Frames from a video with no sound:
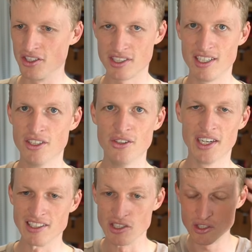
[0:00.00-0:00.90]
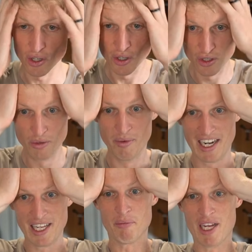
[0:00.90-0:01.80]
You just need 2. And so
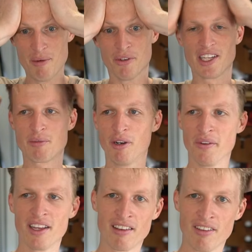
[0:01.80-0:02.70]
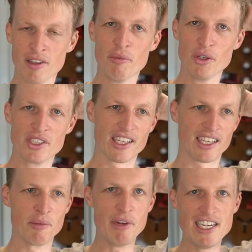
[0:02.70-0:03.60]
many people, that's probably like the most,
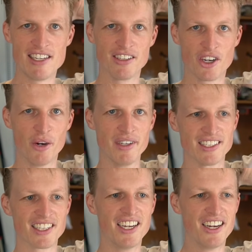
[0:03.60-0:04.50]
like the median comment